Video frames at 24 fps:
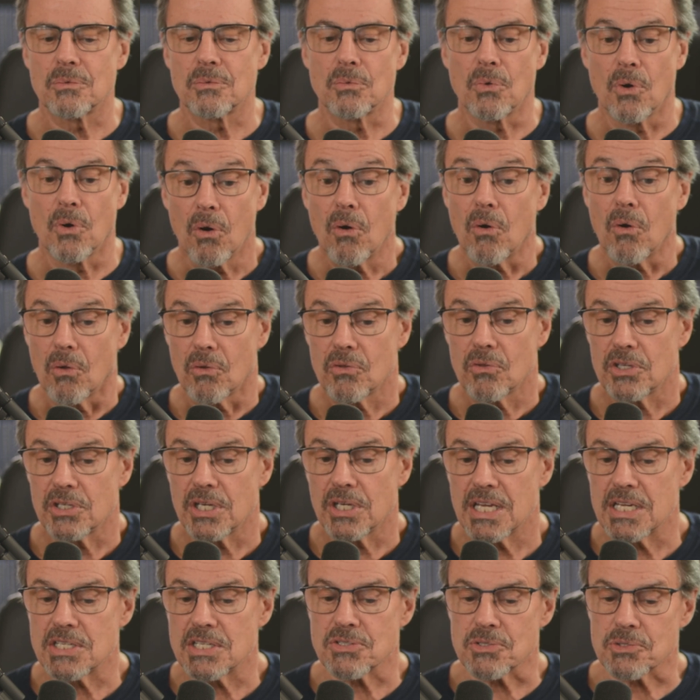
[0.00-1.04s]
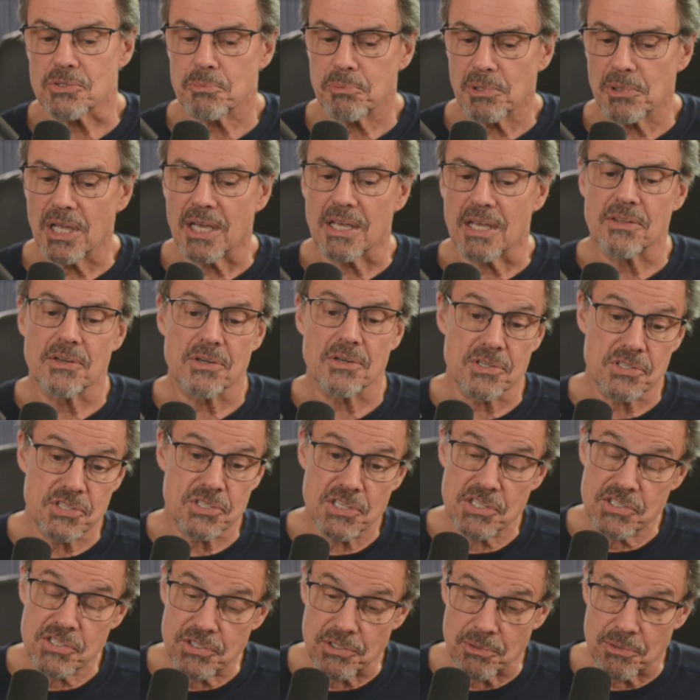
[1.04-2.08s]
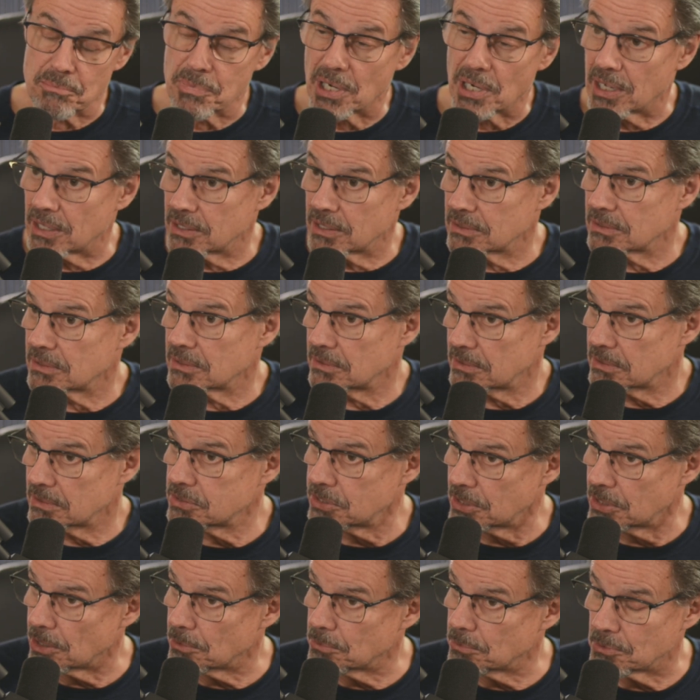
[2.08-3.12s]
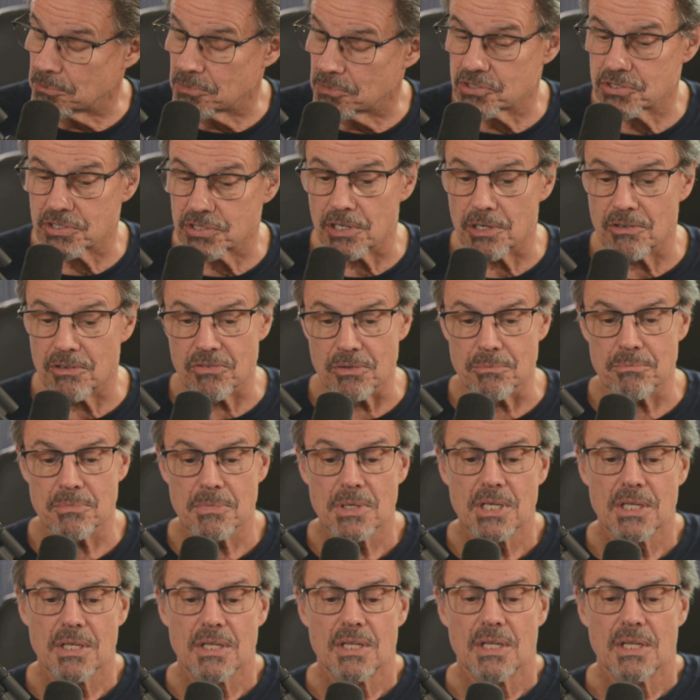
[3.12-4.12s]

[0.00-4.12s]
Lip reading: role that angels play, they're assisted by cherubim and seraphim,